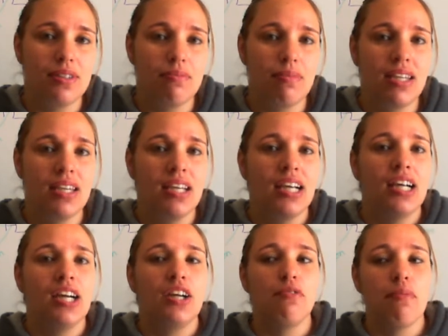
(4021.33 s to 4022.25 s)
me.
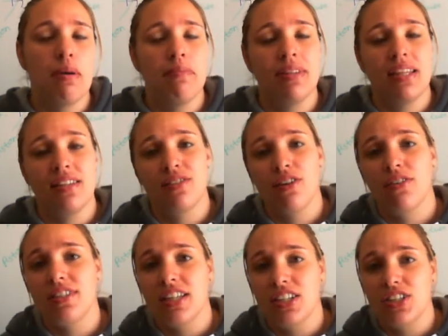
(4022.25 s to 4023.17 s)
Remember, there's no
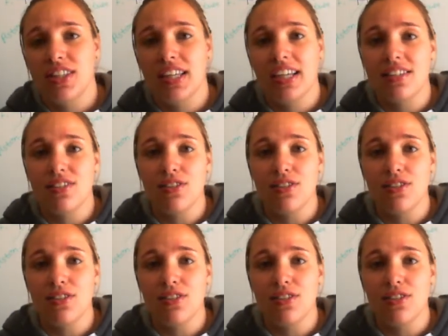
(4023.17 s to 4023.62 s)
such thing as